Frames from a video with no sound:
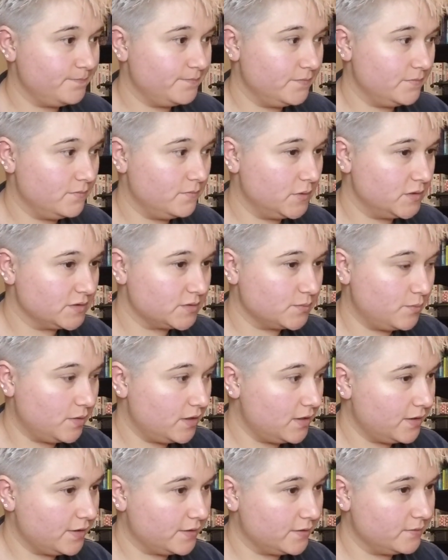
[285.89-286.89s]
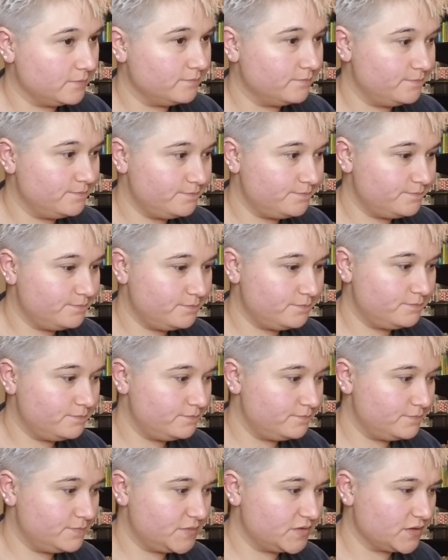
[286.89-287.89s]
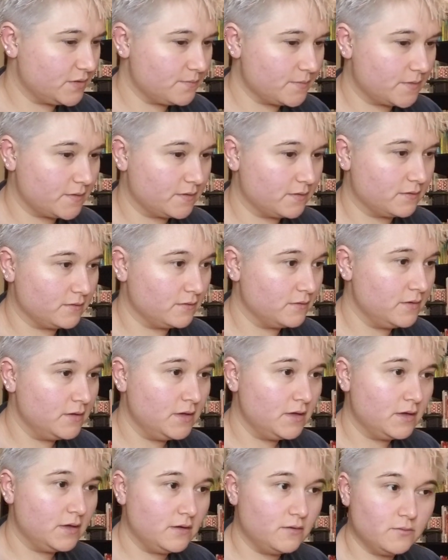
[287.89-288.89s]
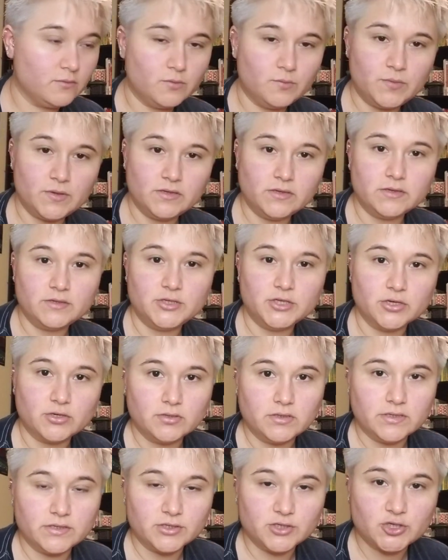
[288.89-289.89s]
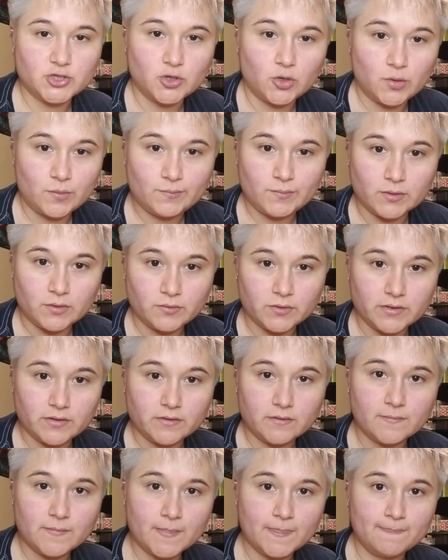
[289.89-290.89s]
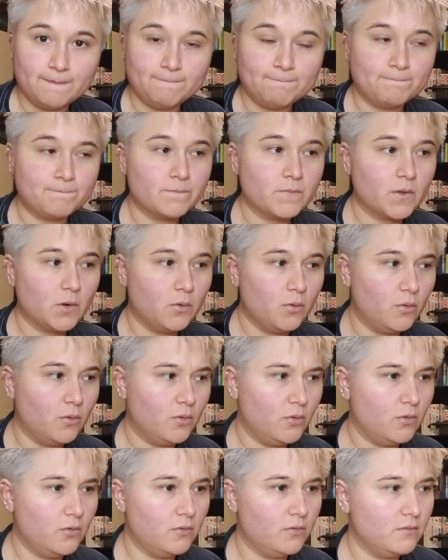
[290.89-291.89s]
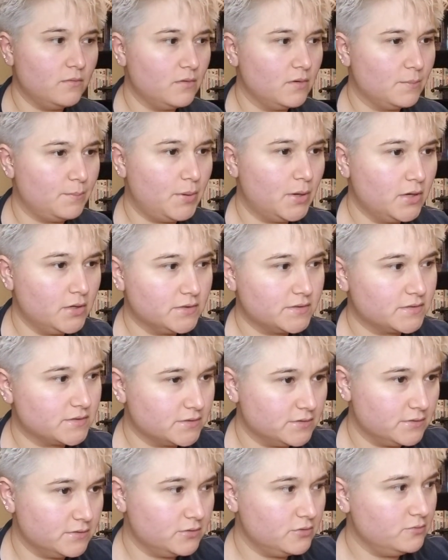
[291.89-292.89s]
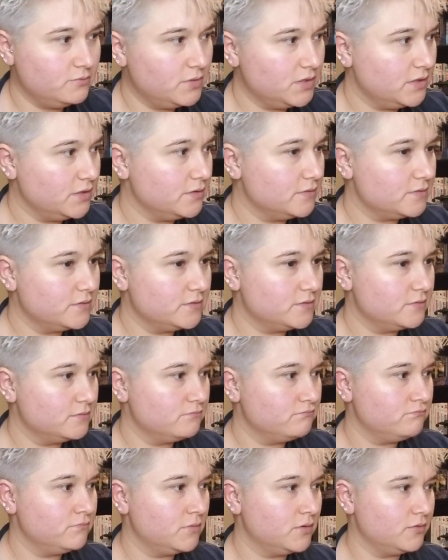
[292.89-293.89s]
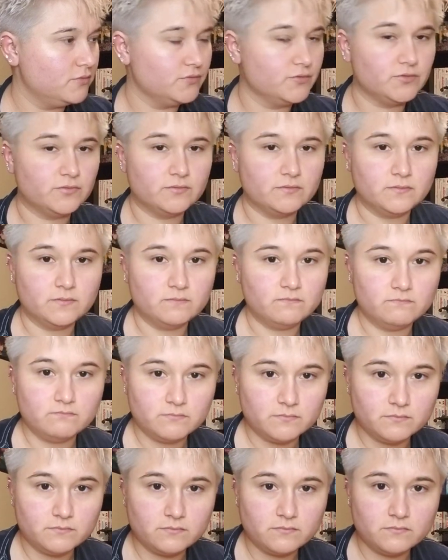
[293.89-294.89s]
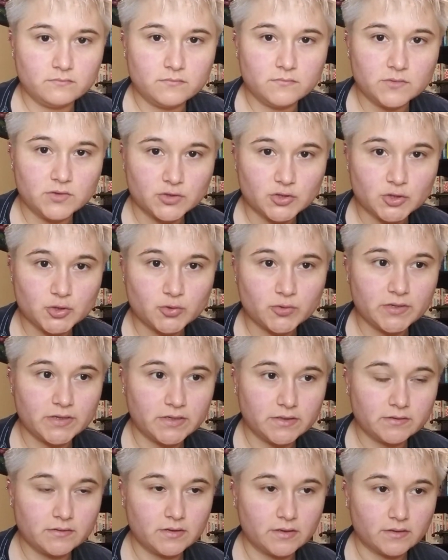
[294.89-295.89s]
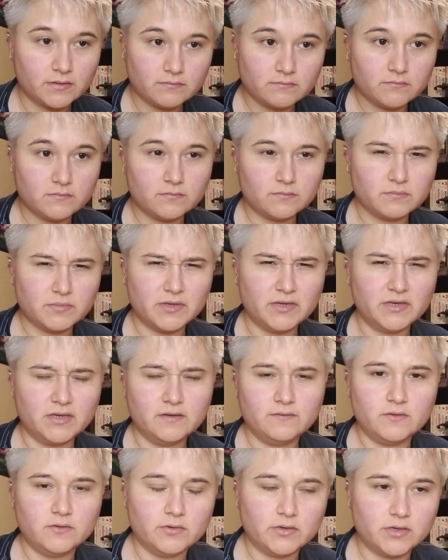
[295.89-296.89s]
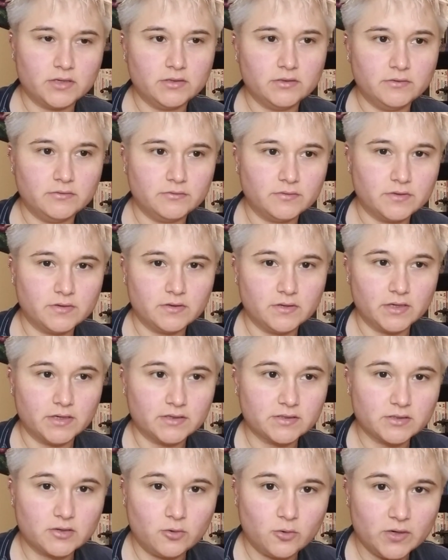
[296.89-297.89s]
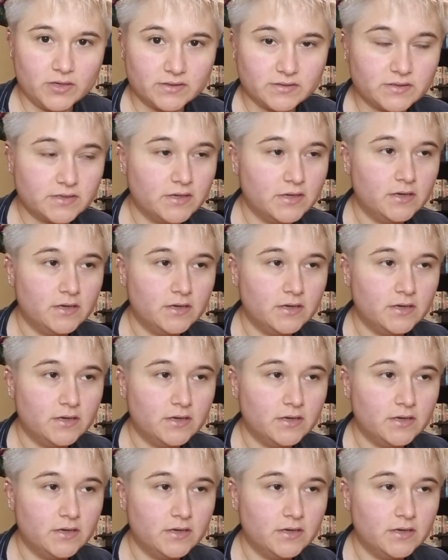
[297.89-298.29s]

must buy something, it will be generally a shop owner or a person you meet on the street that can give you a clue to the next quest.